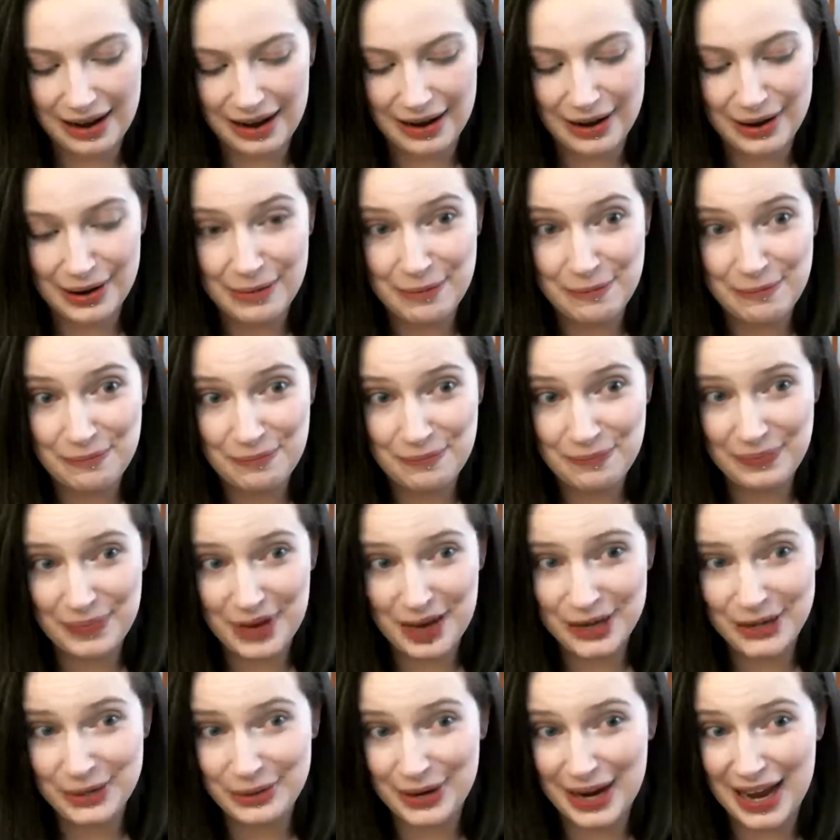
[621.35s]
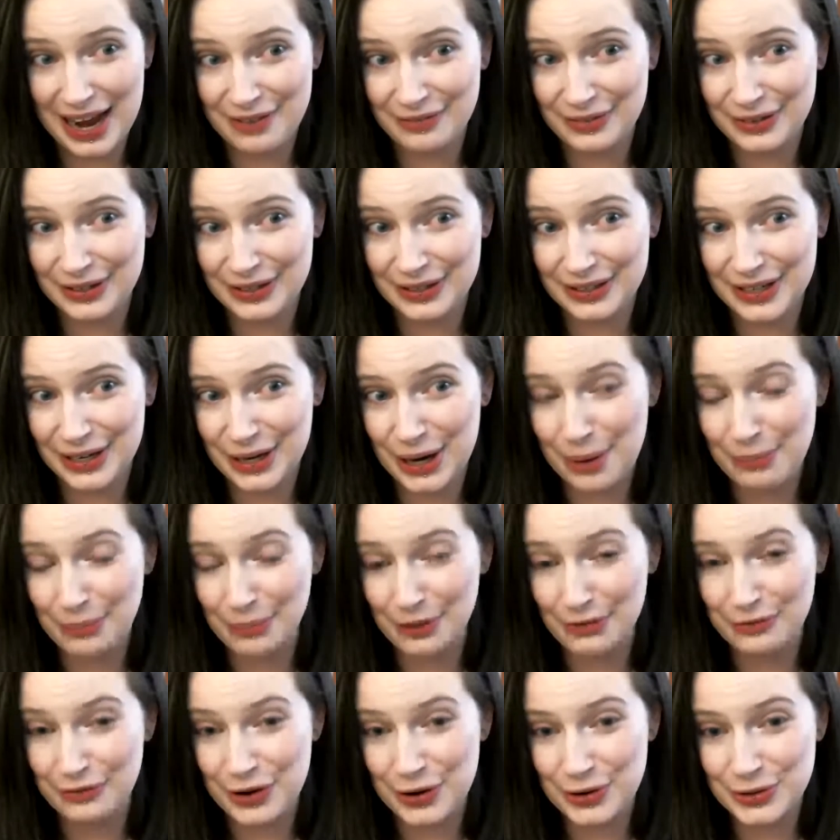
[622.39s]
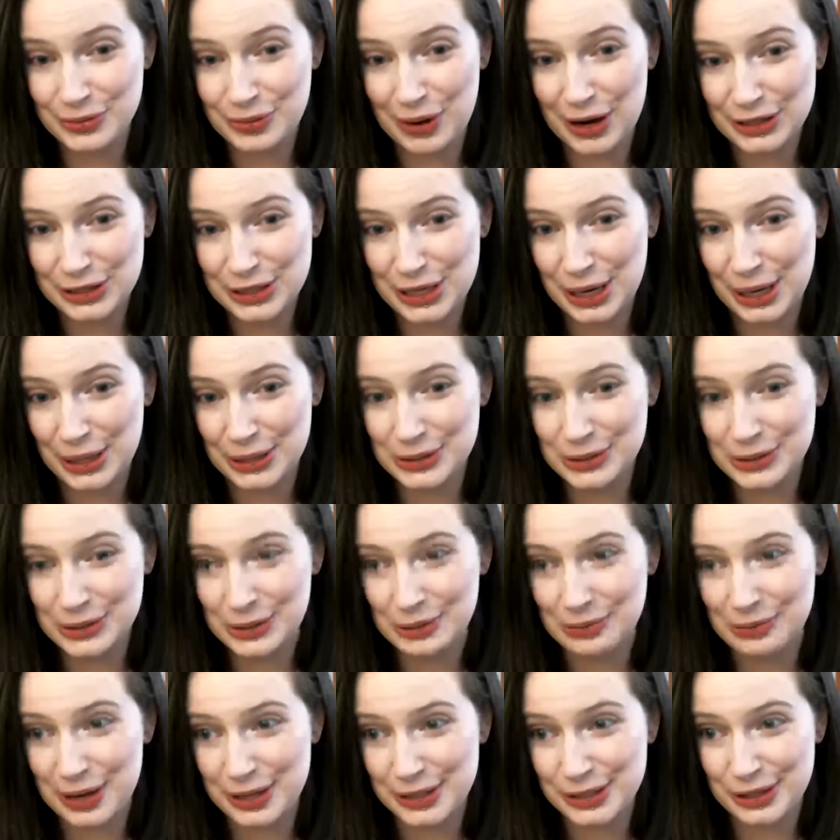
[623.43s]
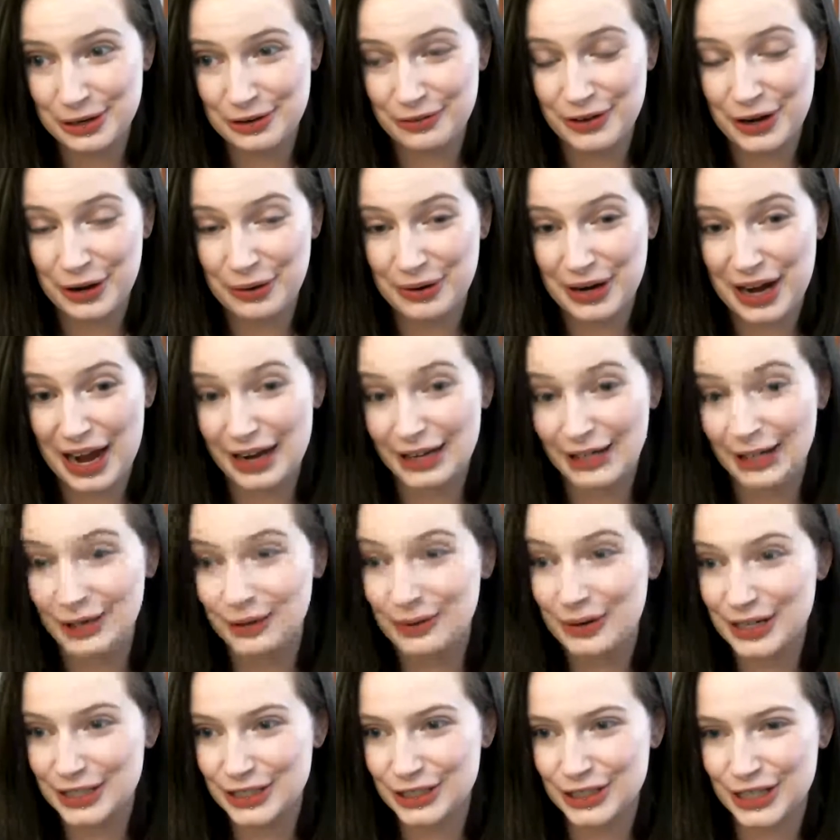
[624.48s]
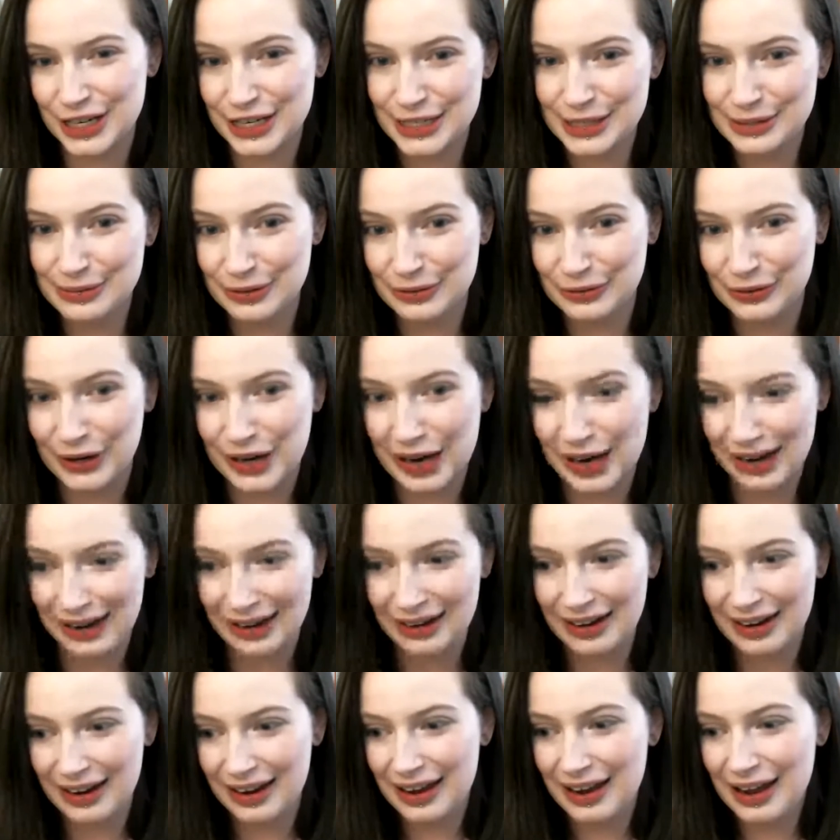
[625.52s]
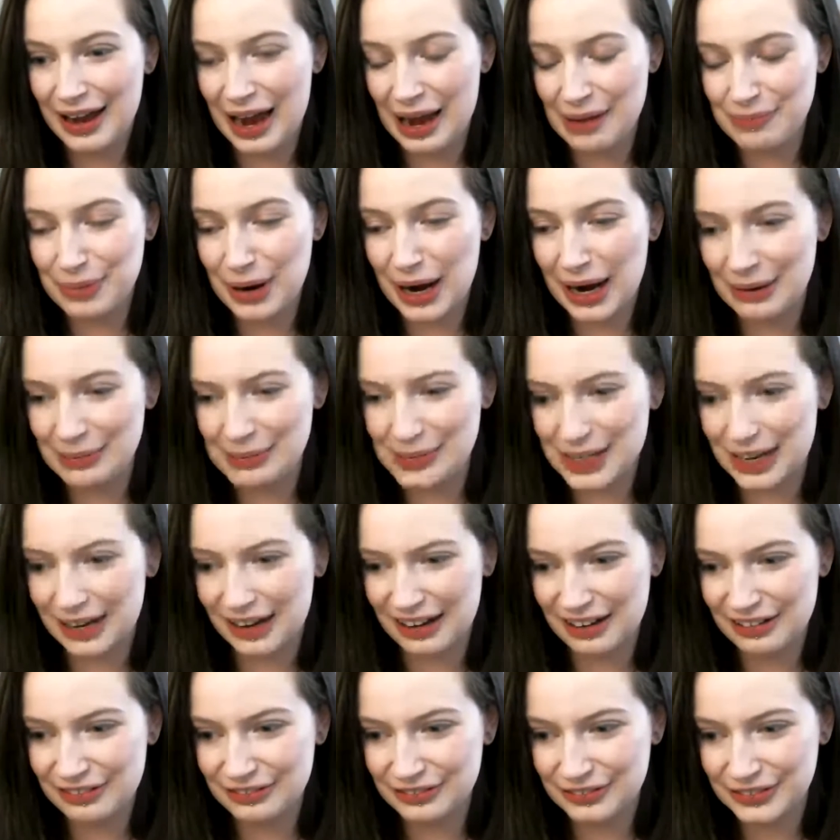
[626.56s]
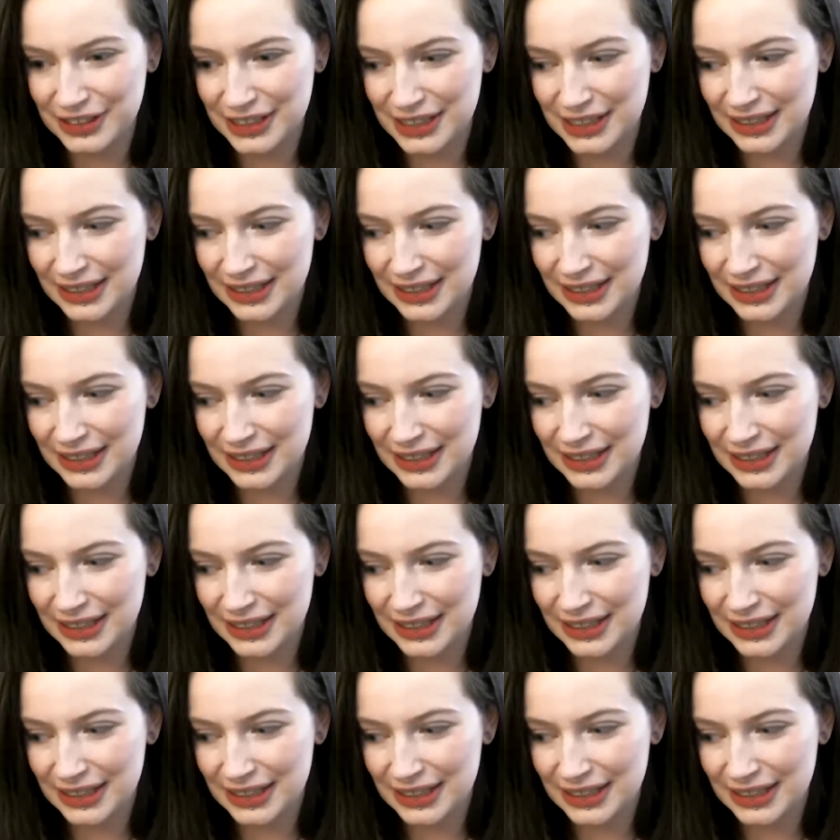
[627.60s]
I know I have a couple of folks watching. I just wanted to make sure if anyone had any questions before I popped off.